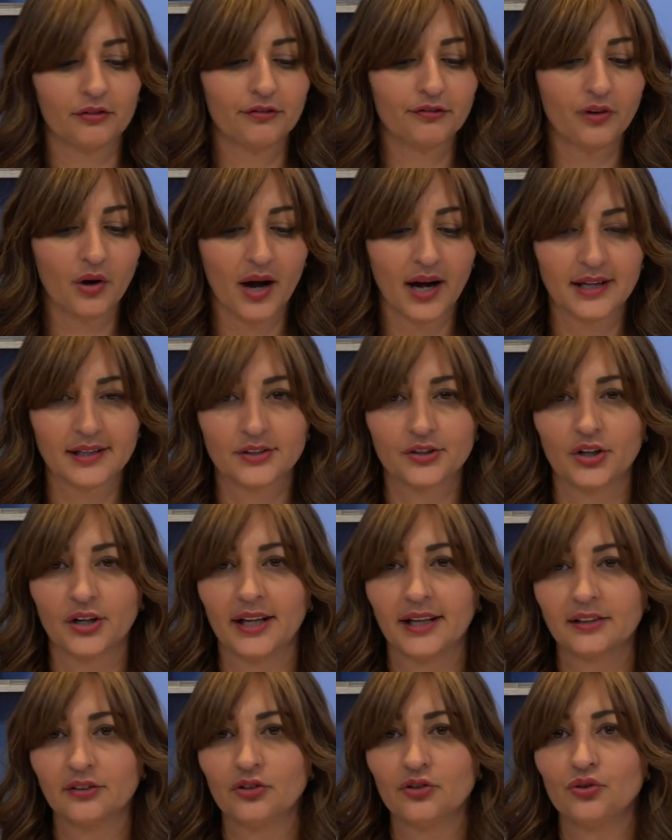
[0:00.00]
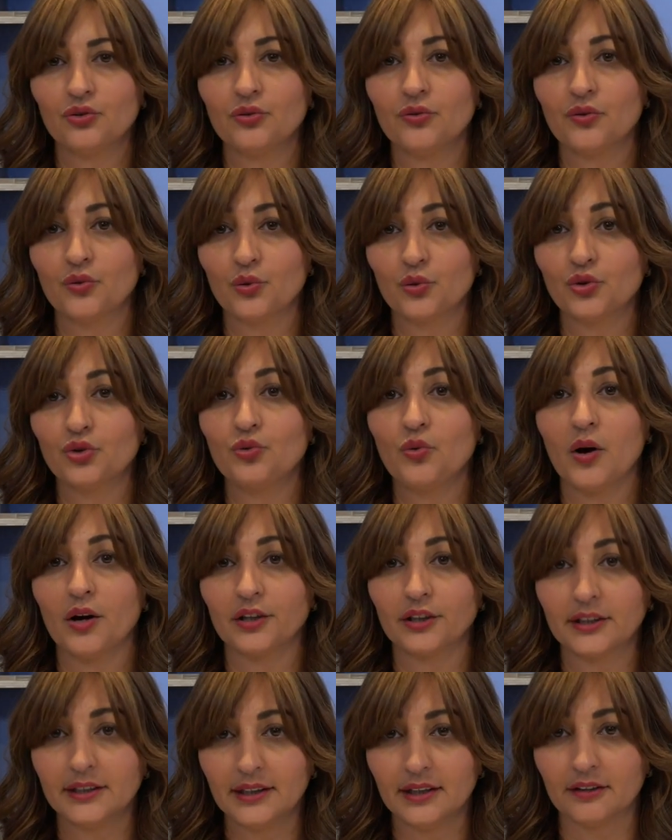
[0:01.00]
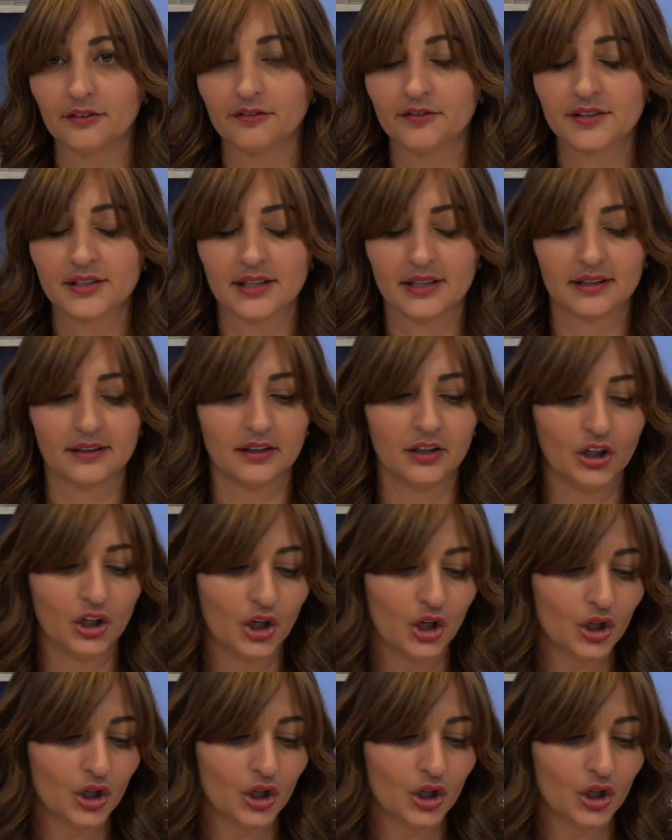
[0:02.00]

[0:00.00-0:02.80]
for us connecting to our gifts and